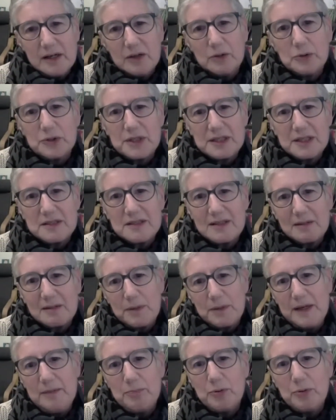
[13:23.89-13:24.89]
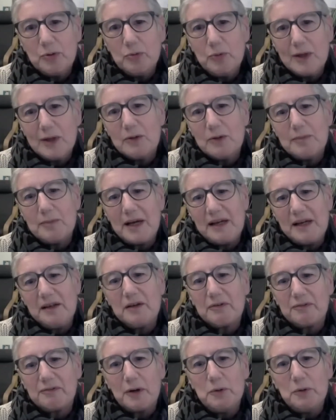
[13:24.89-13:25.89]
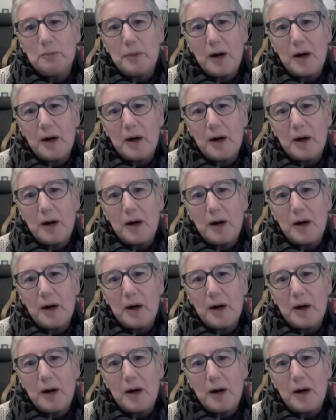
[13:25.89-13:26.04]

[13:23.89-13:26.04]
autistic people will make faux